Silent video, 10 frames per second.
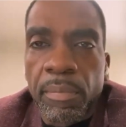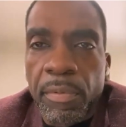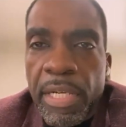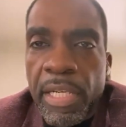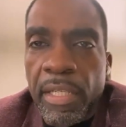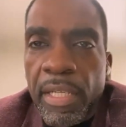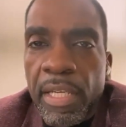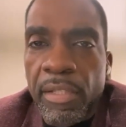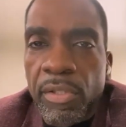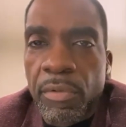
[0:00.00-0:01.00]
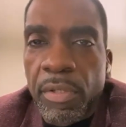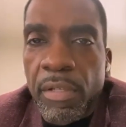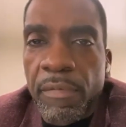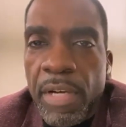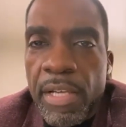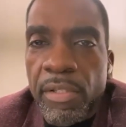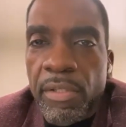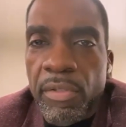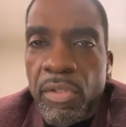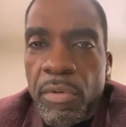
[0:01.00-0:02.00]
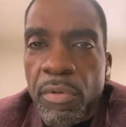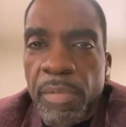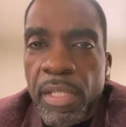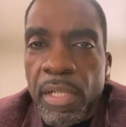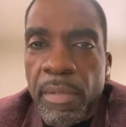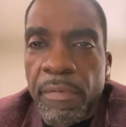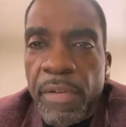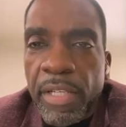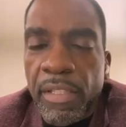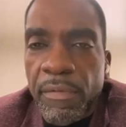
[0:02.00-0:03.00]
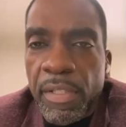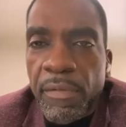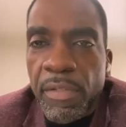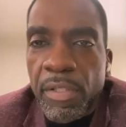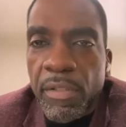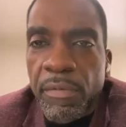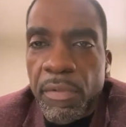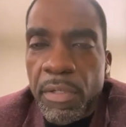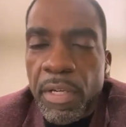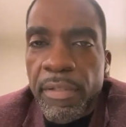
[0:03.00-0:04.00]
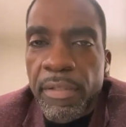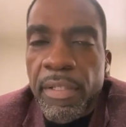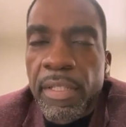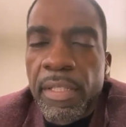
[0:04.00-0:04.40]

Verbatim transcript: bring it to an advisor so it become effective and efficient for us?